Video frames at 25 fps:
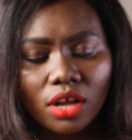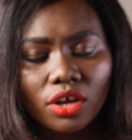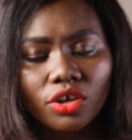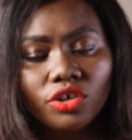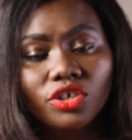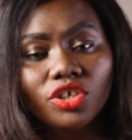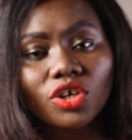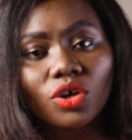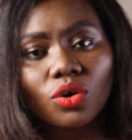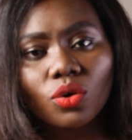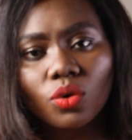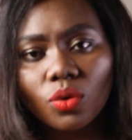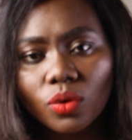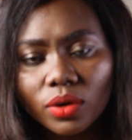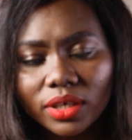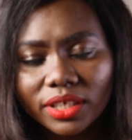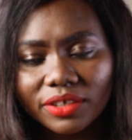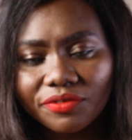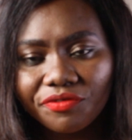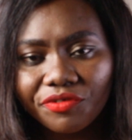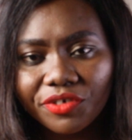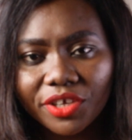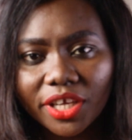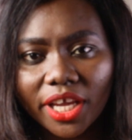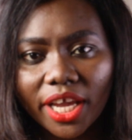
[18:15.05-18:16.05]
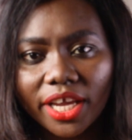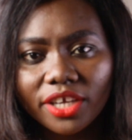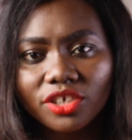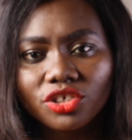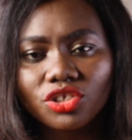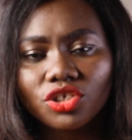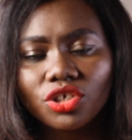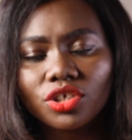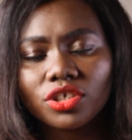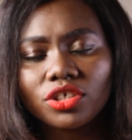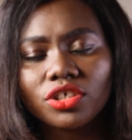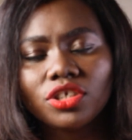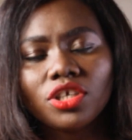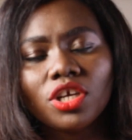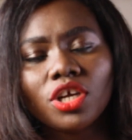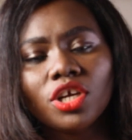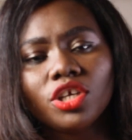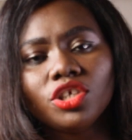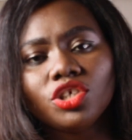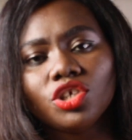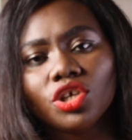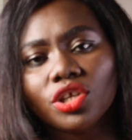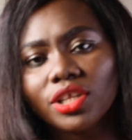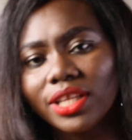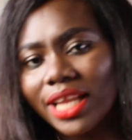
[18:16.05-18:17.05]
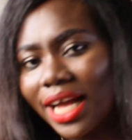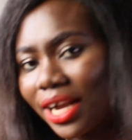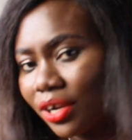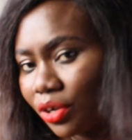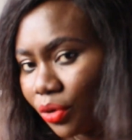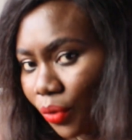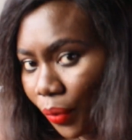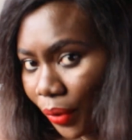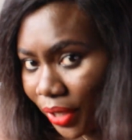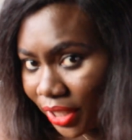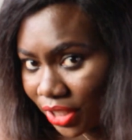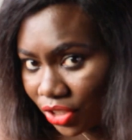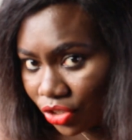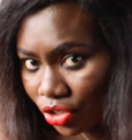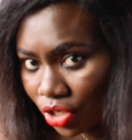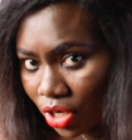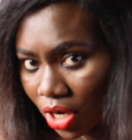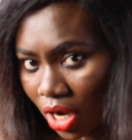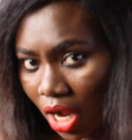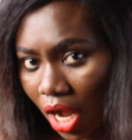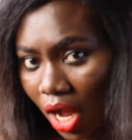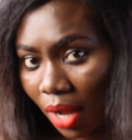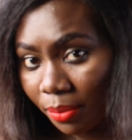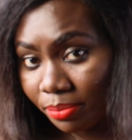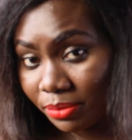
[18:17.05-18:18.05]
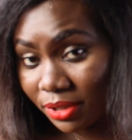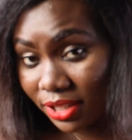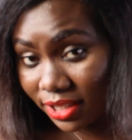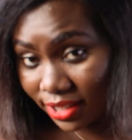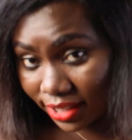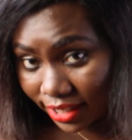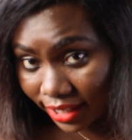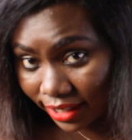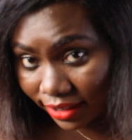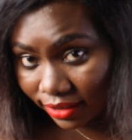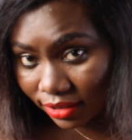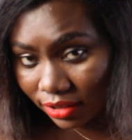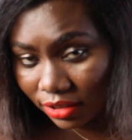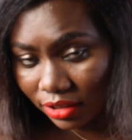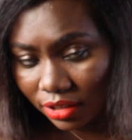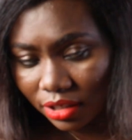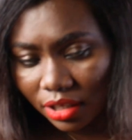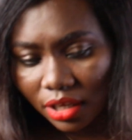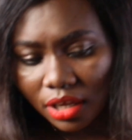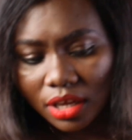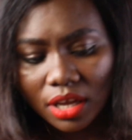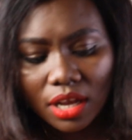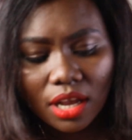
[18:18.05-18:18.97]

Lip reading: your qualification, your language skill.